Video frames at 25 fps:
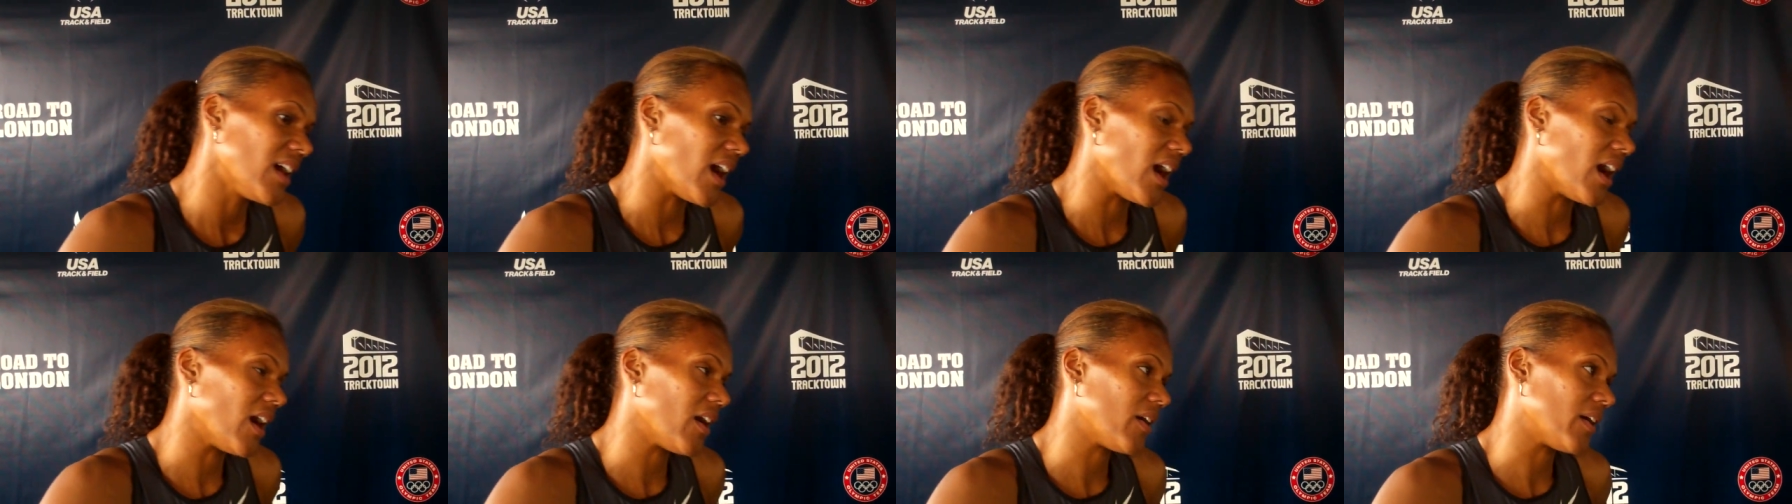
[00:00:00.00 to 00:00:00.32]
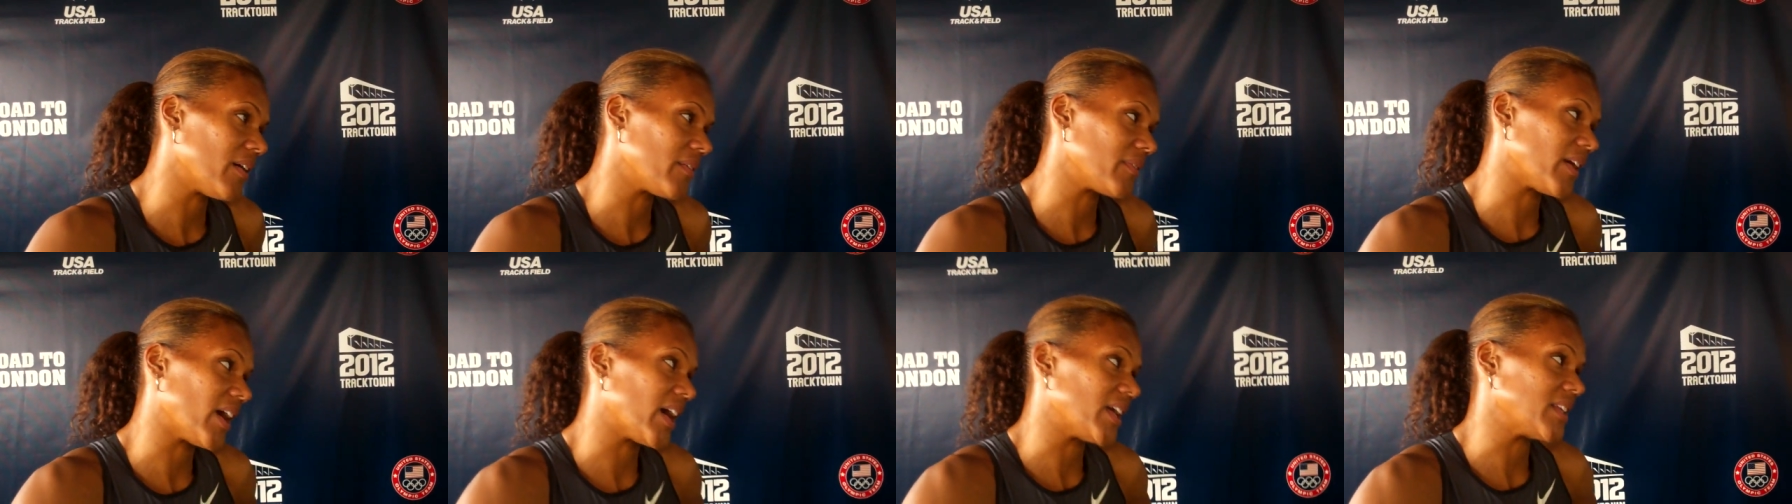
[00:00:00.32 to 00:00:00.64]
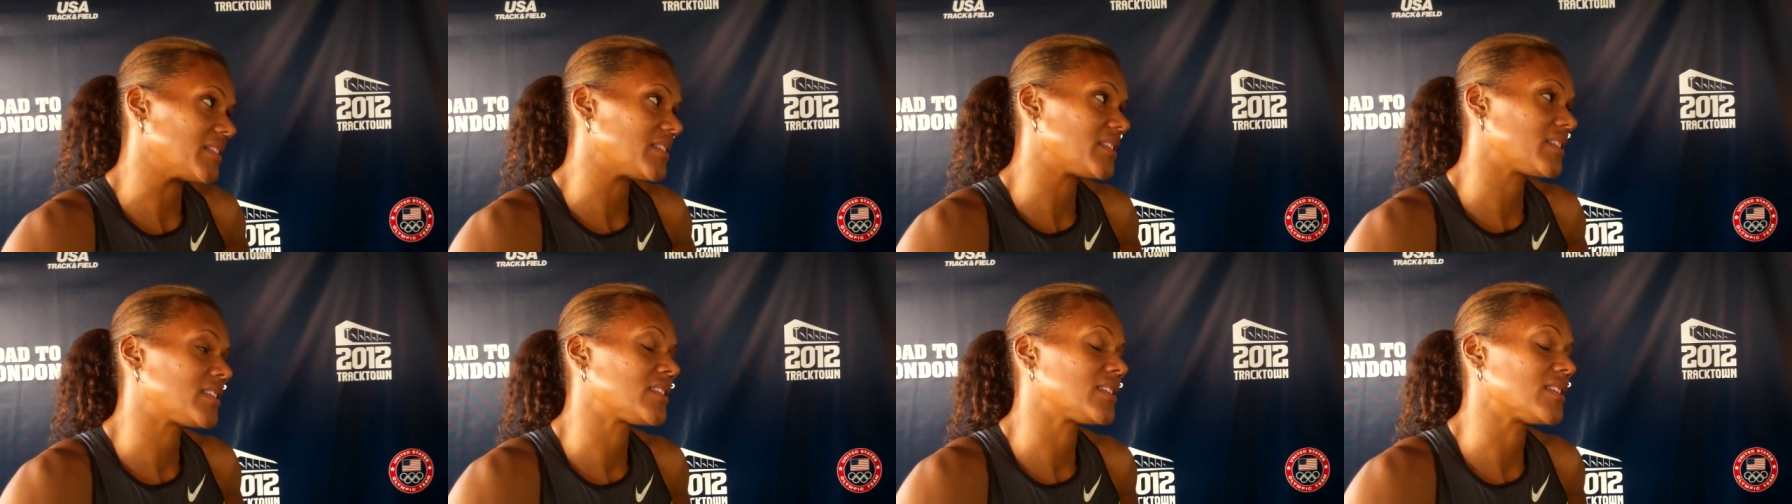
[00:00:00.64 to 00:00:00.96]
Oh, I've
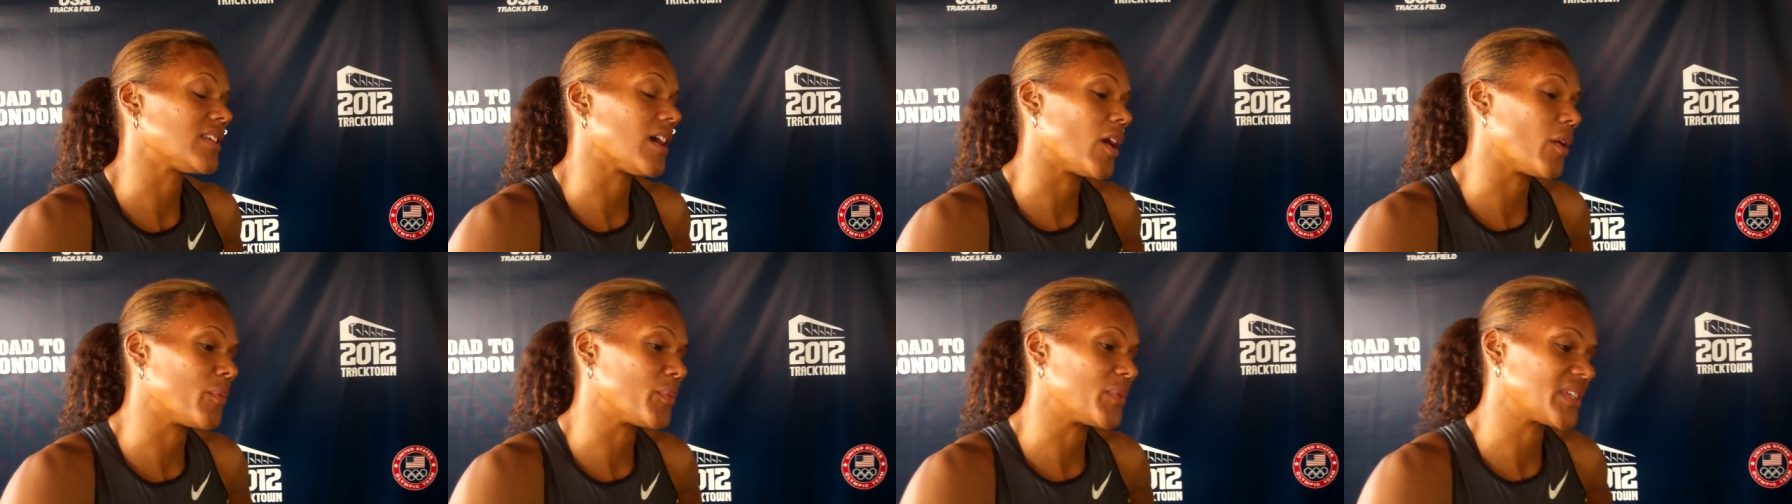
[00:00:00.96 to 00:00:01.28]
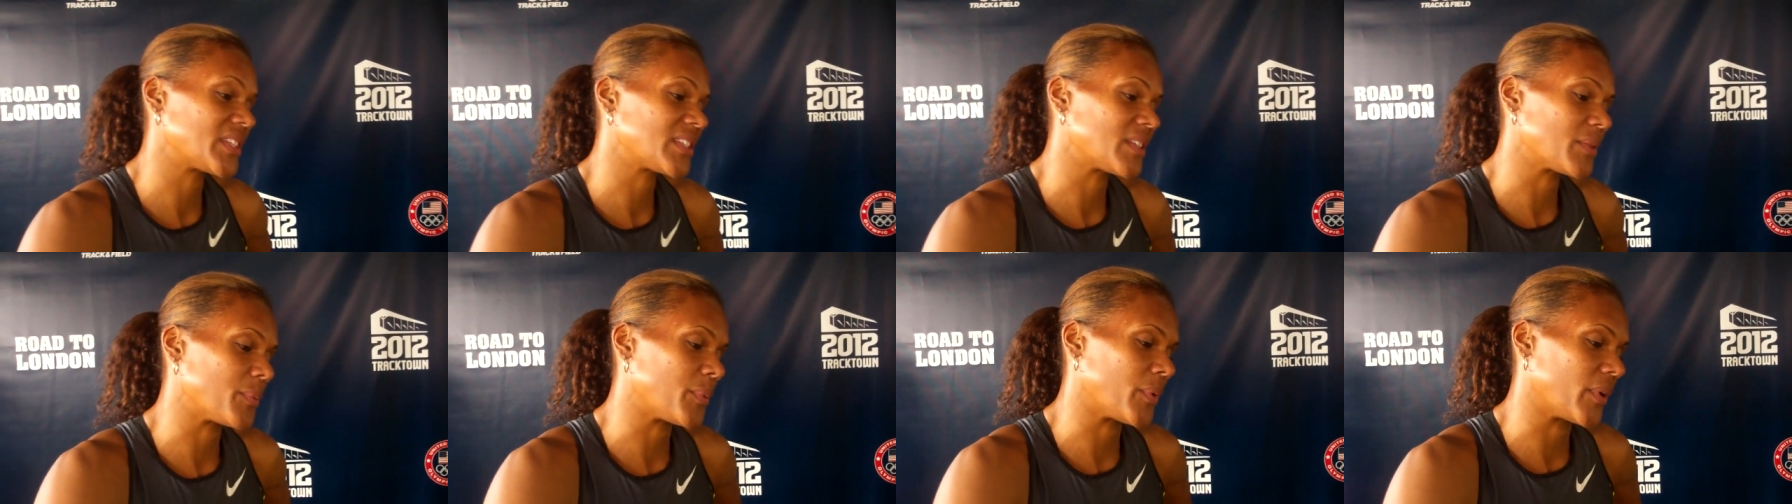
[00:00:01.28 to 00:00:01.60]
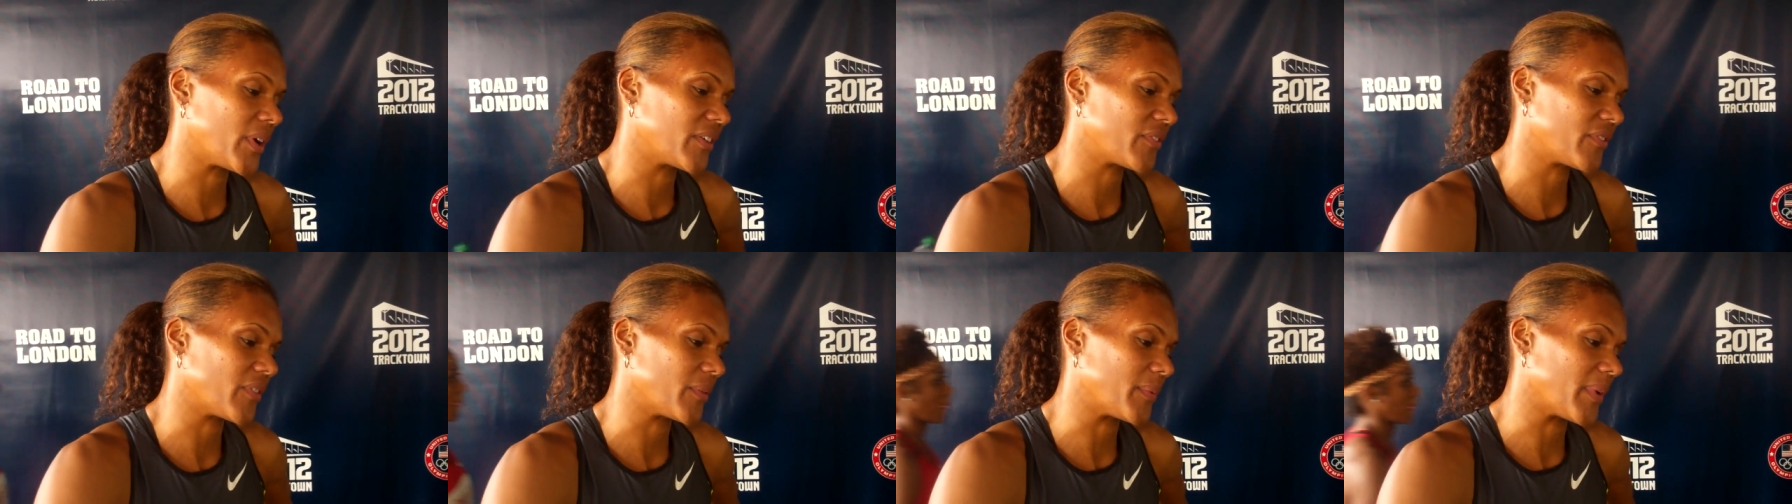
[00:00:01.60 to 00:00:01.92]
gotten so much
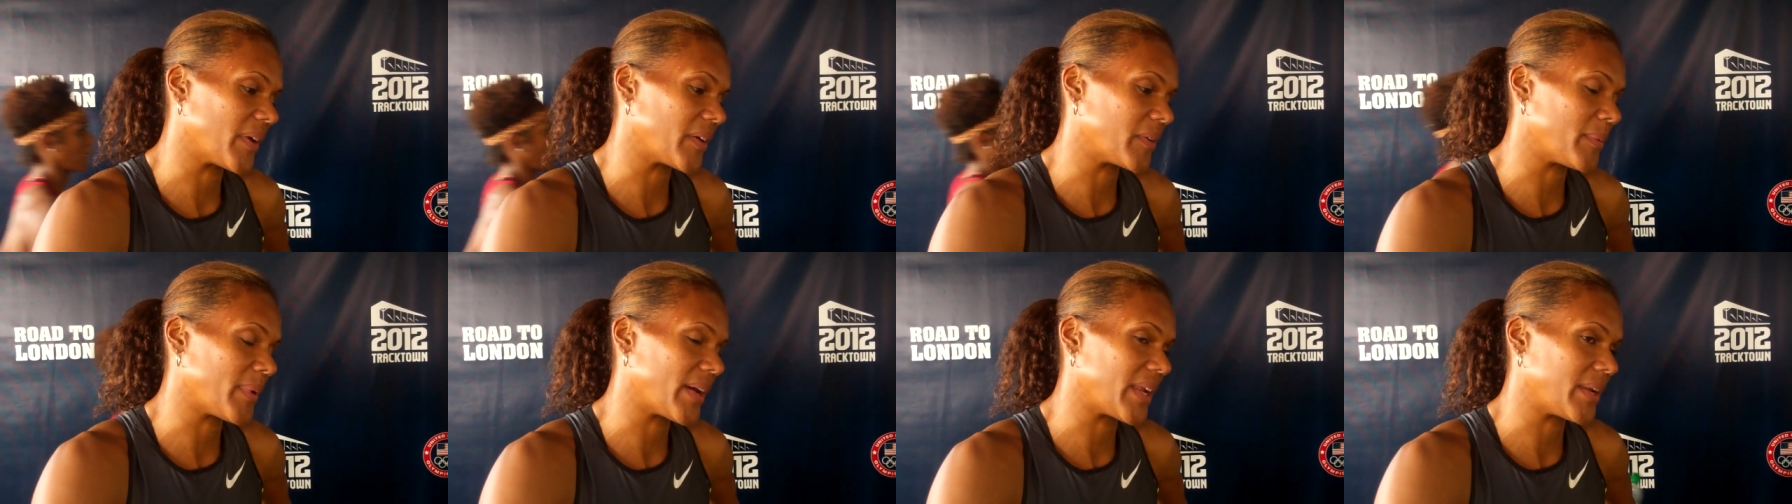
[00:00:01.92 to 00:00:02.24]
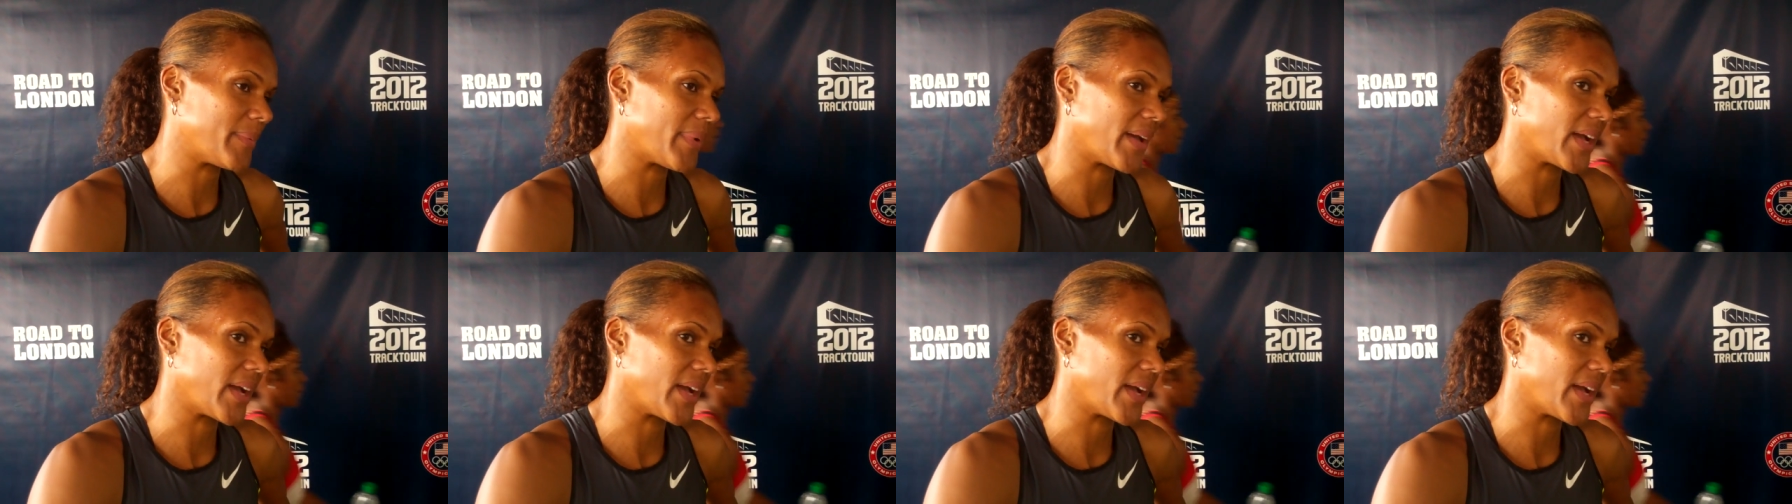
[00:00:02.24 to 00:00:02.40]
support from everybody